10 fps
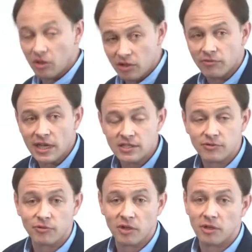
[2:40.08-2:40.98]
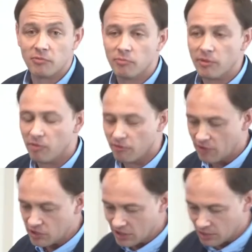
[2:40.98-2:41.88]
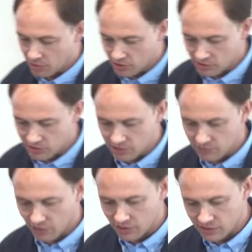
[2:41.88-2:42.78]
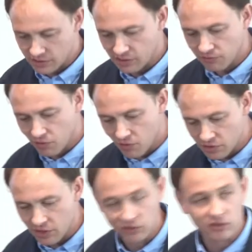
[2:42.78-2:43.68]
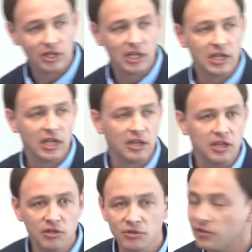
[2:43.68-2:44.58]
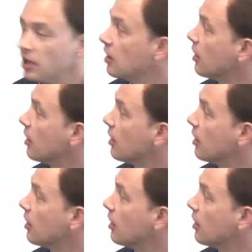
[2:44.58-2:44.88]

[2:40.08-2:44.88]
invasive um, fungi pose to these forests, it's of course not a new thing.